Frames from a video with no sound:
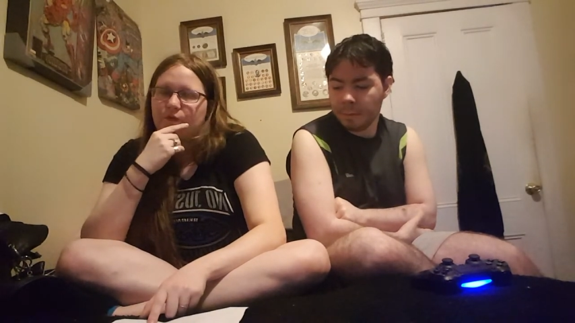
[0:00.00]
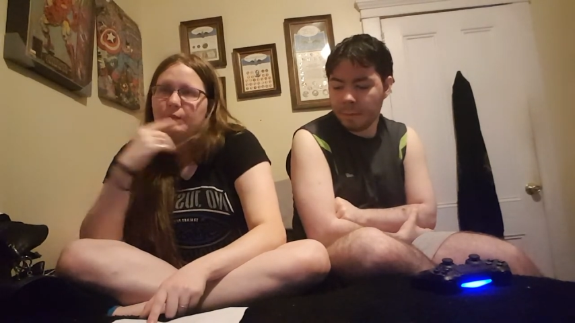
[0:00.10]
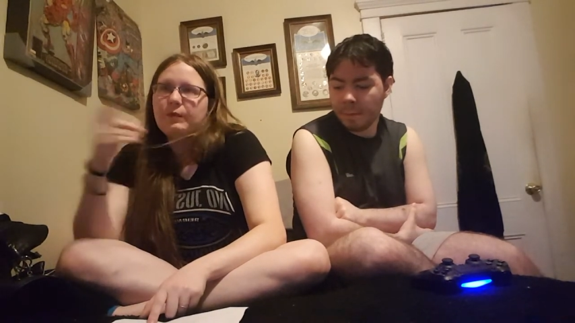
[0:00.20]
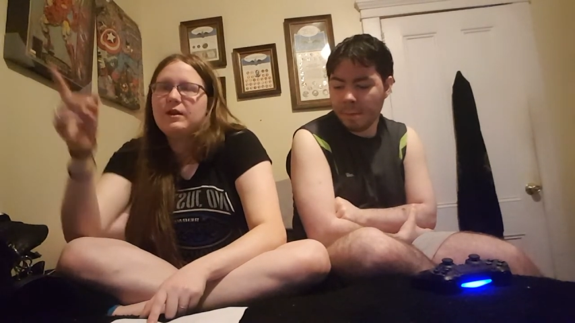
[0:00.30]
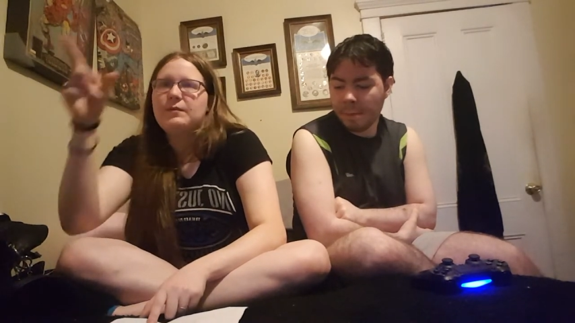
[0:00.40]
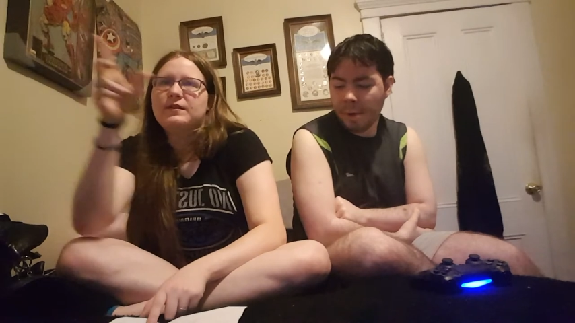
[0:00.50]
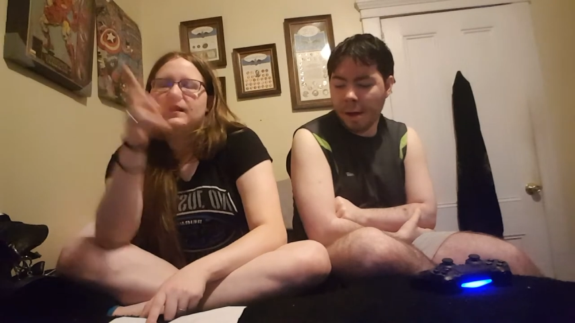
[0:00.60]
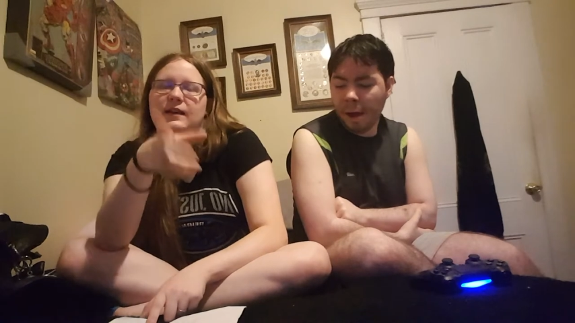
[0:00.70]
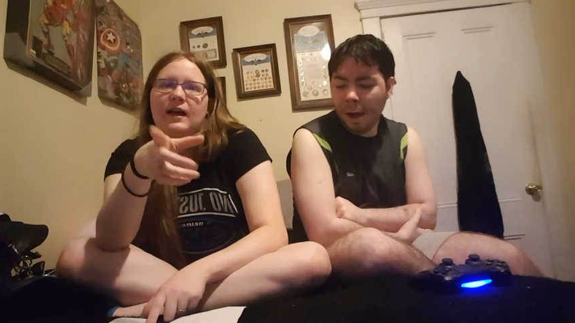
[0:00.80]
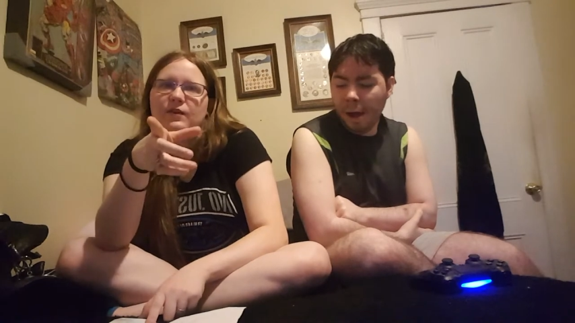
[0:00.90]
Speaker 1: from when he was
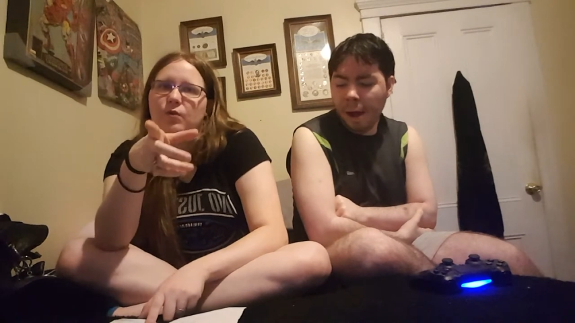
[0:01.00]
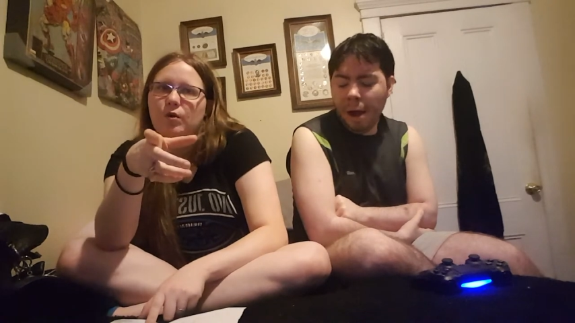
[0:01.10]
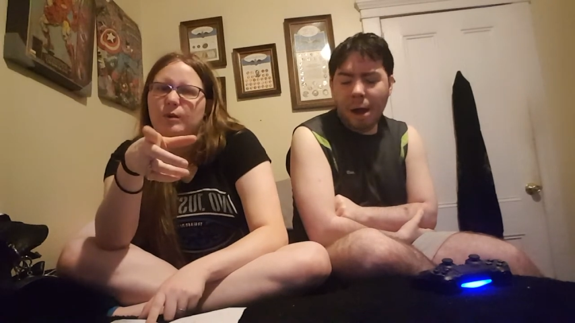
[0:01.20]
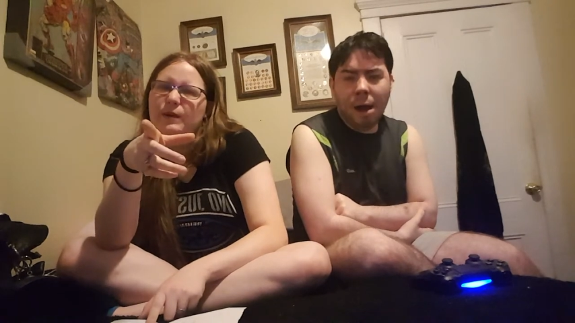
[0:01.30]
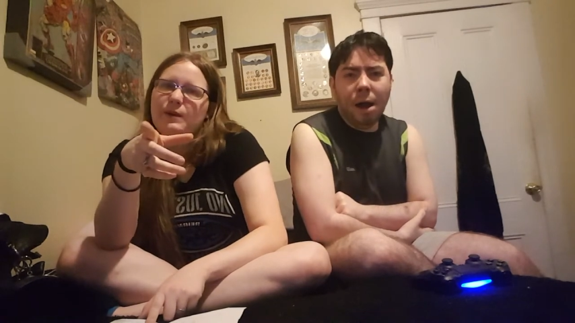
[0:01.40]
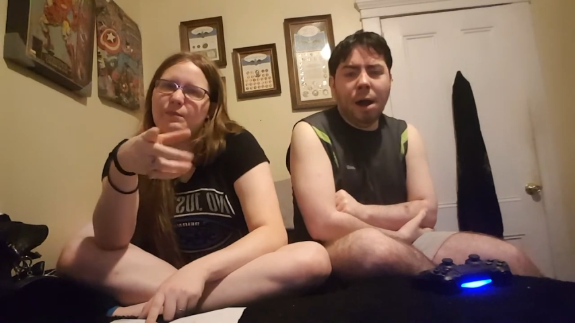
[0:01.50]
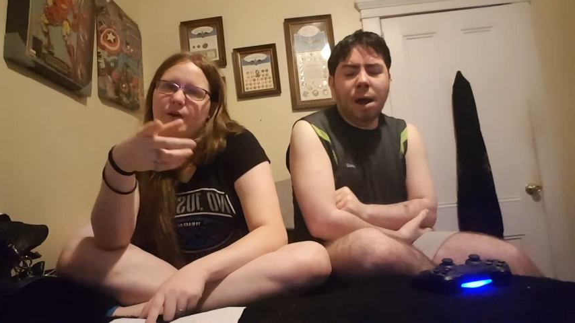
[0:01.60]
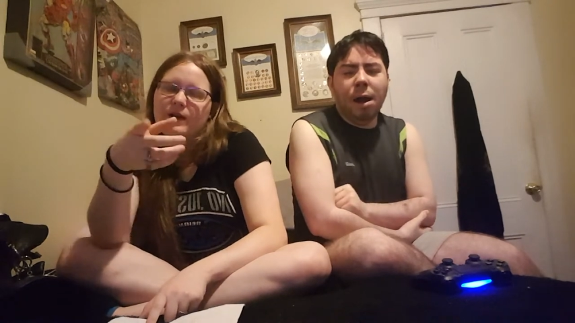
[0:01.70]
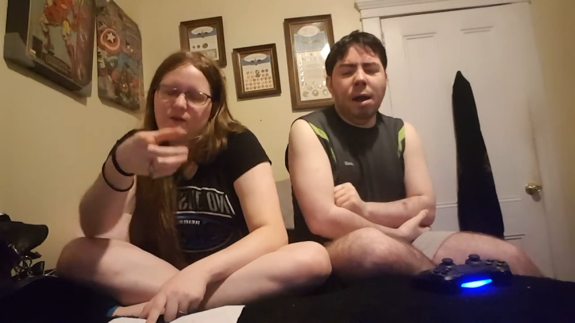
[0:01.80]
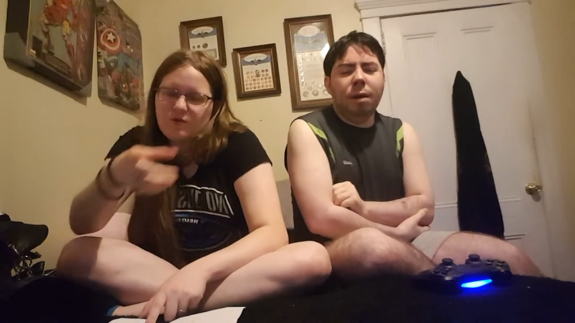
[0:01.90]
in that tournament,
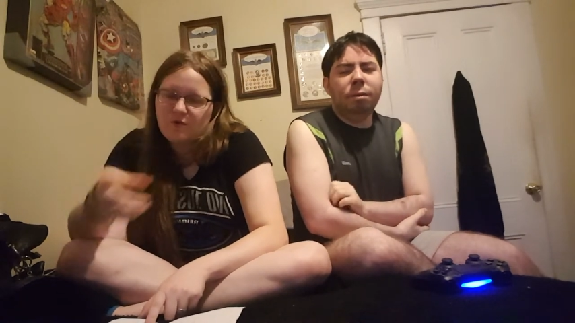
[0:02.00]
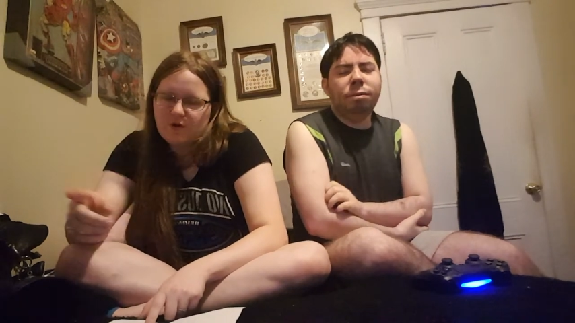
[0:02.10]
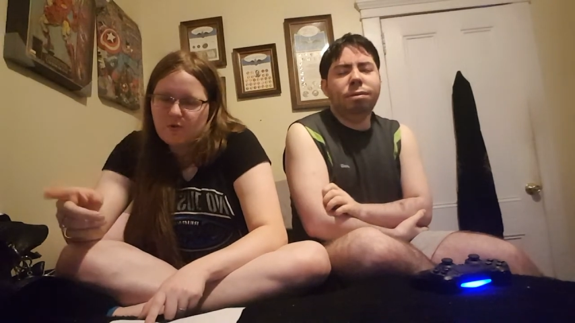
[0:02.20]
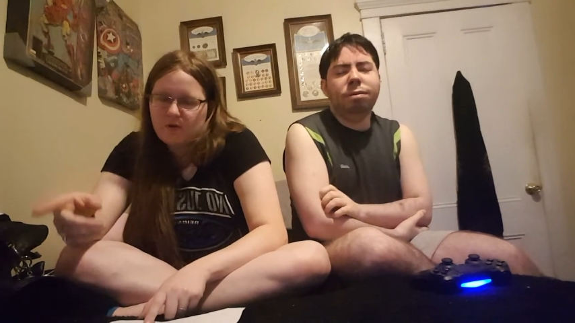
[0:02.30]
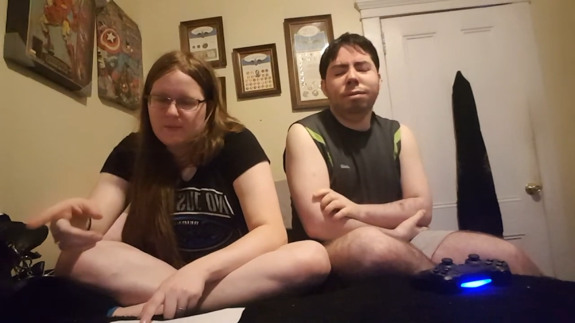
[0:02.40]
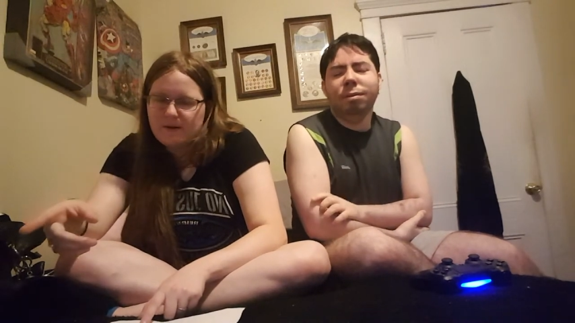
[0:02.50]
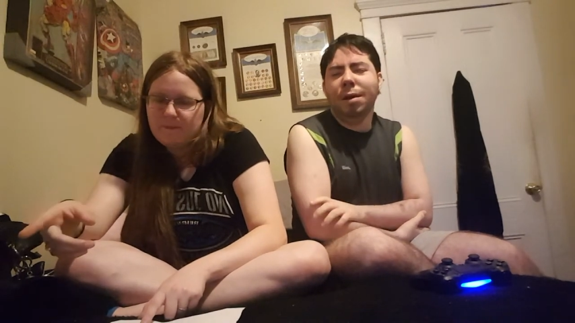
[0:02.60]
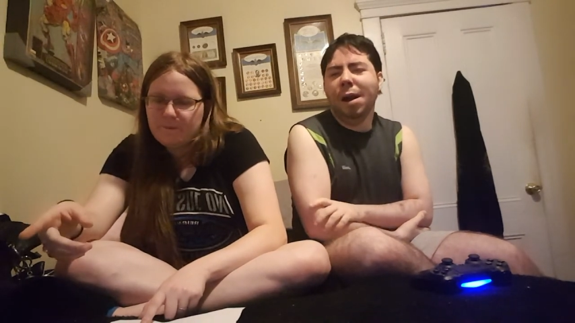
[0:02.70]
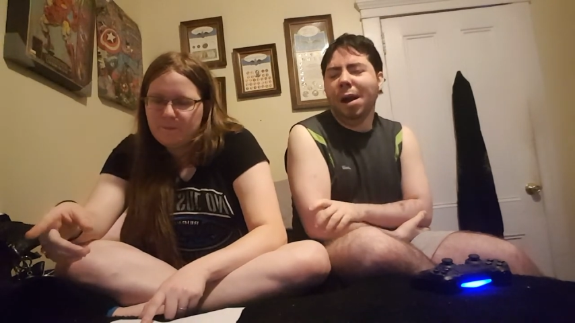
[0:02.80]
breakout store tournament.